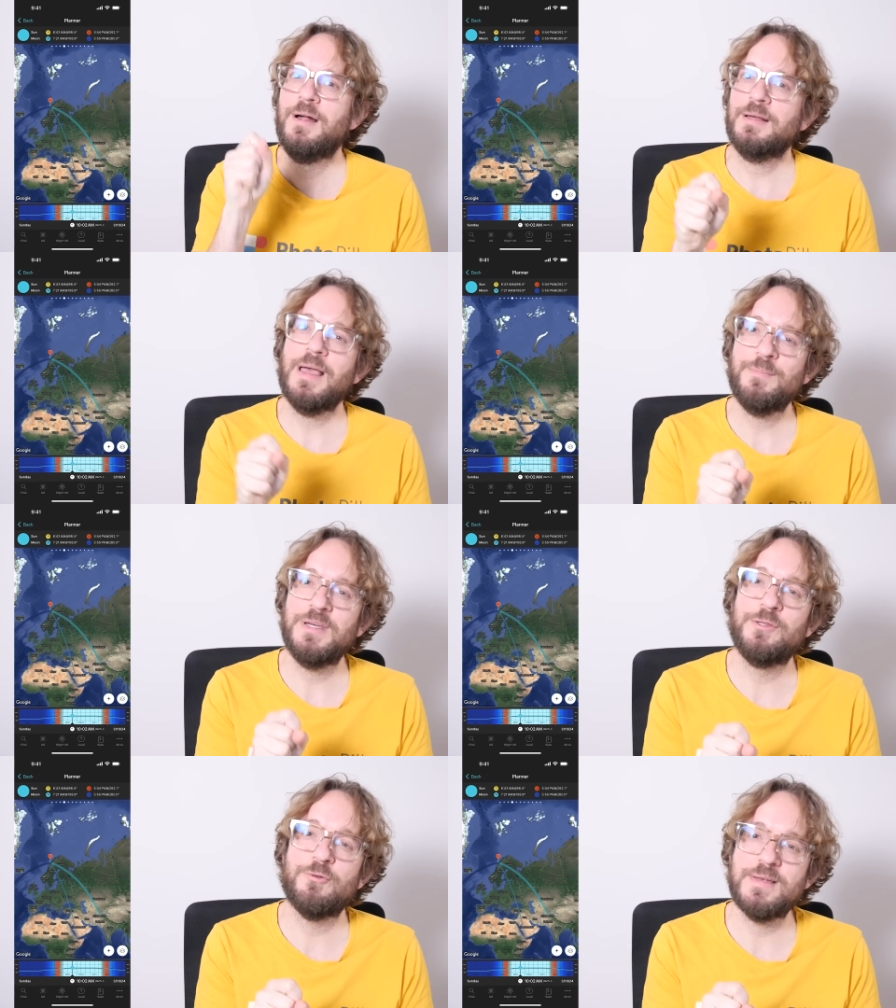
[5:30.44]
it can
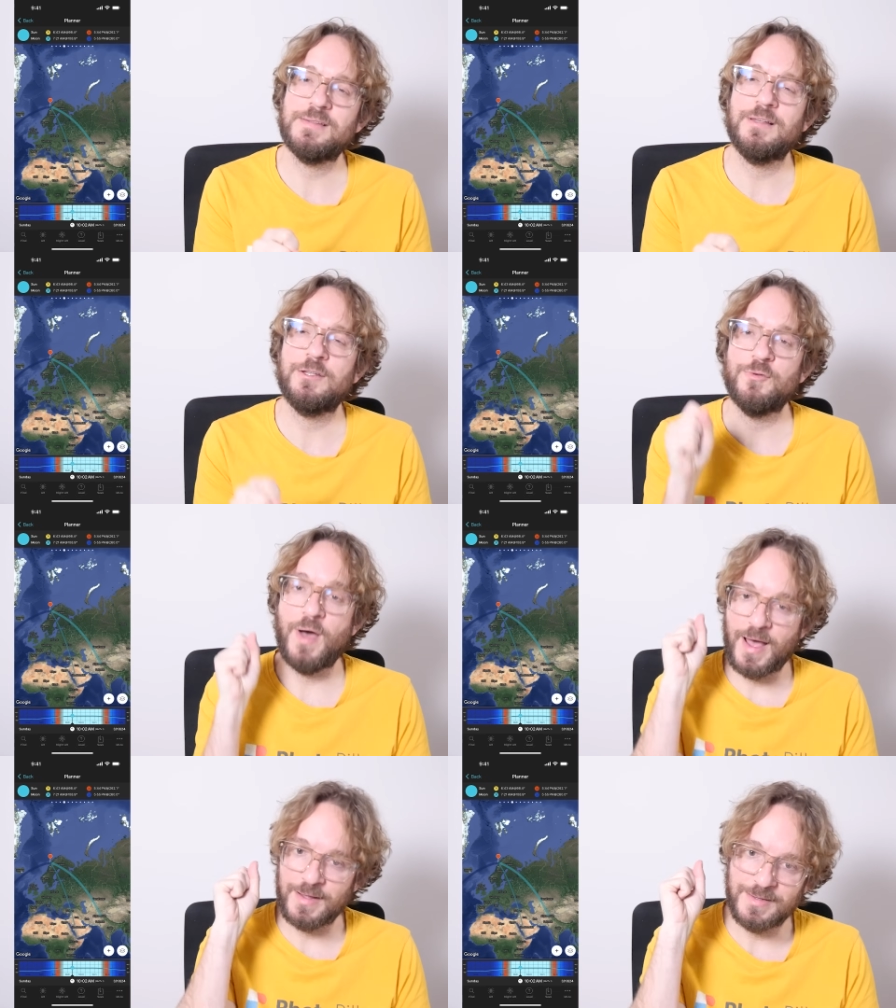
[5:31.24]
be interesting to
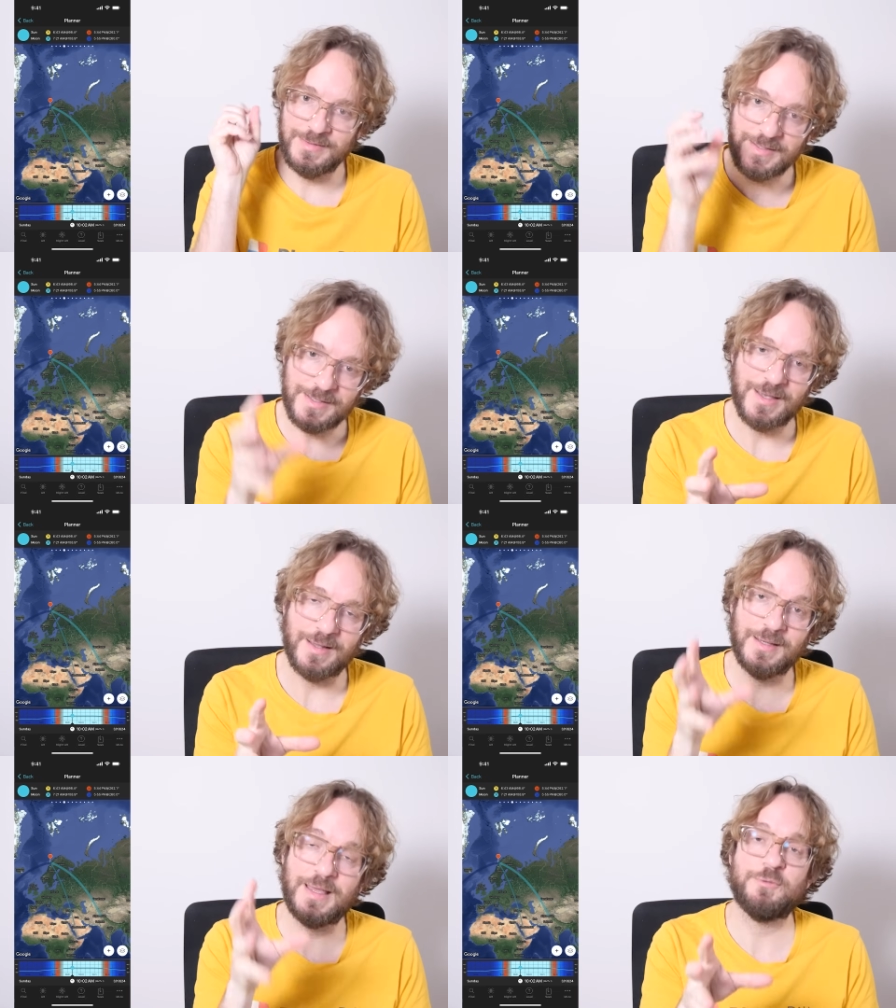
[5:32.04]
add
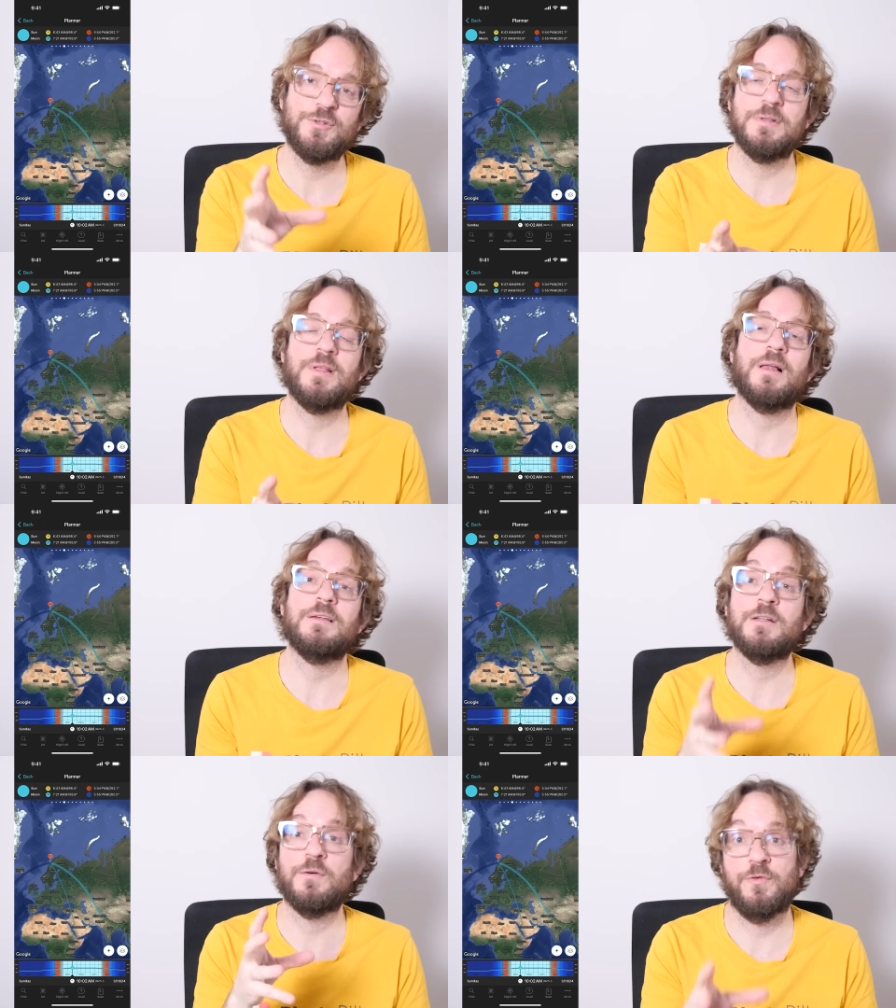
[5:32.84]
detail and capture detail
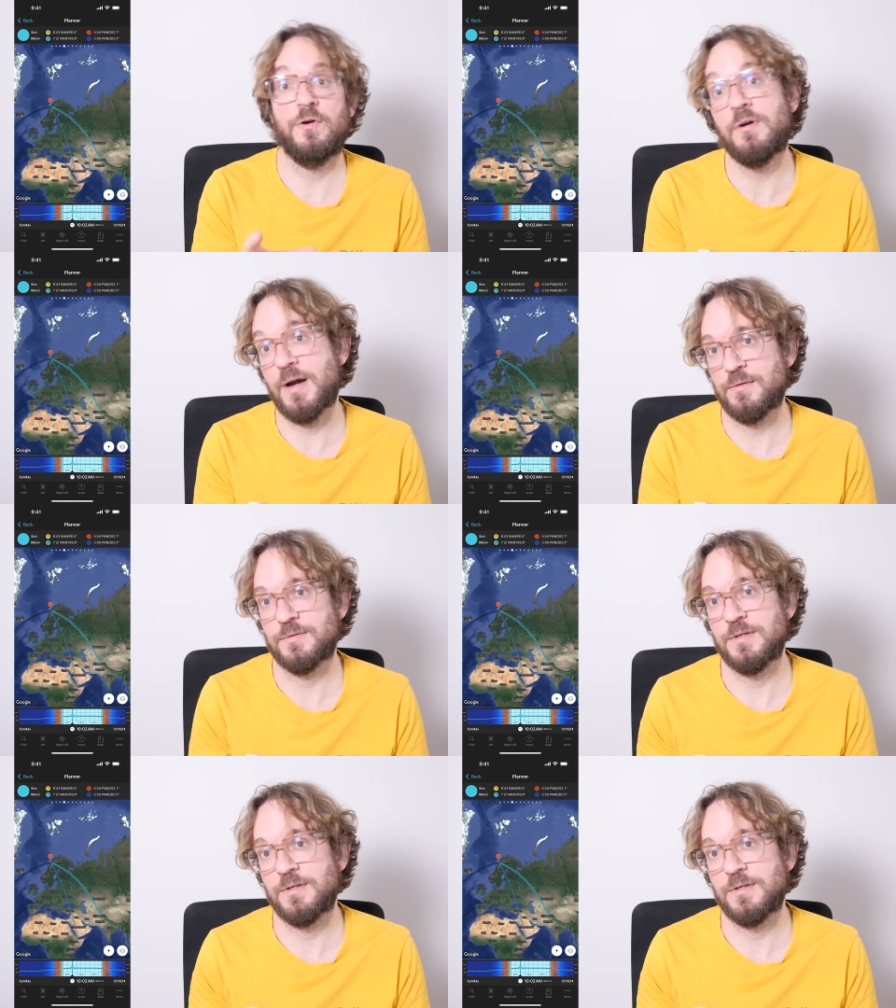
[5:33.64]
in the foreground.